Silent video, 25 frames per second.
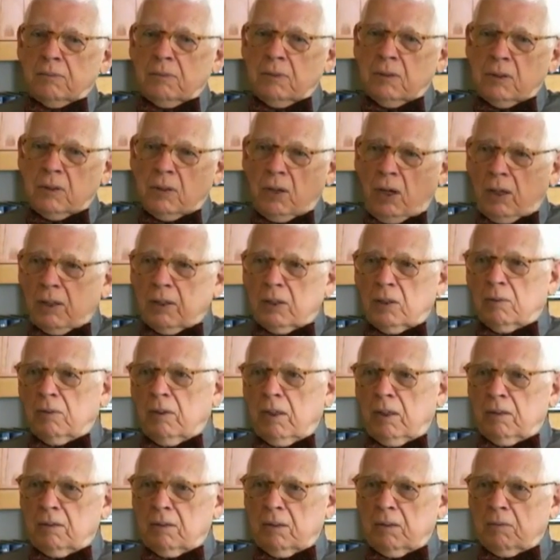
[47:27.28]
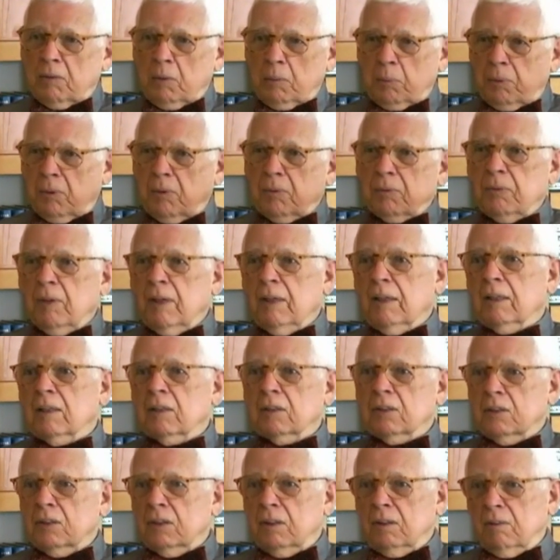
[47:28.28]
inaugurator of a
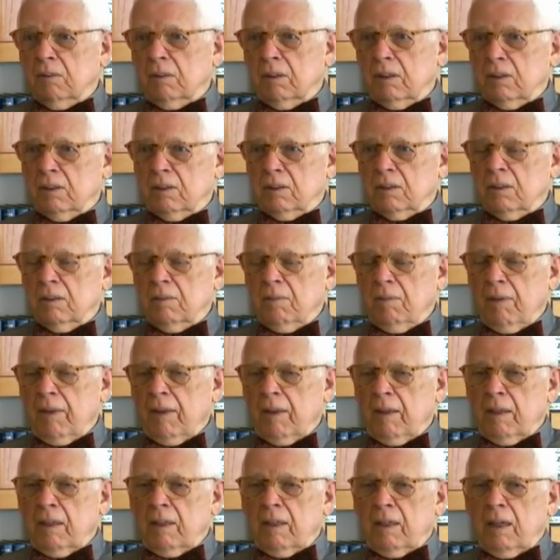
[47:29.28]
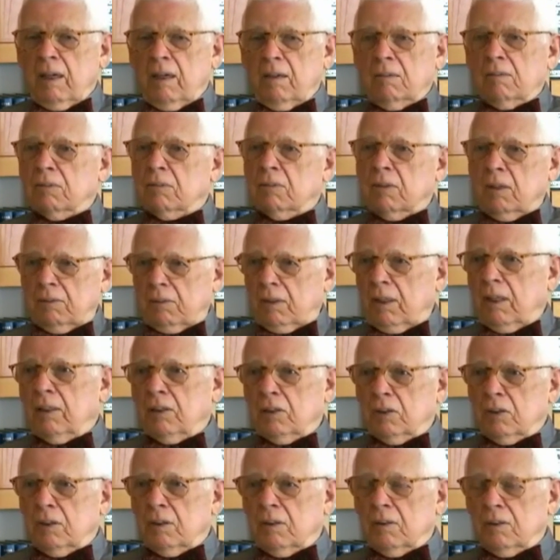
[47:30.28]
prophetic series of
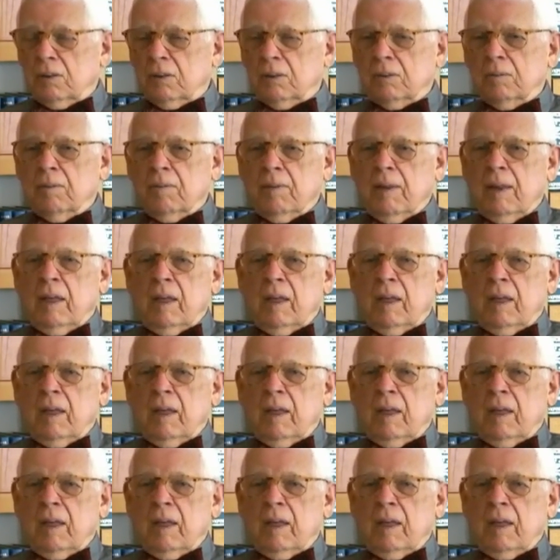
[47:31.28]
revelations.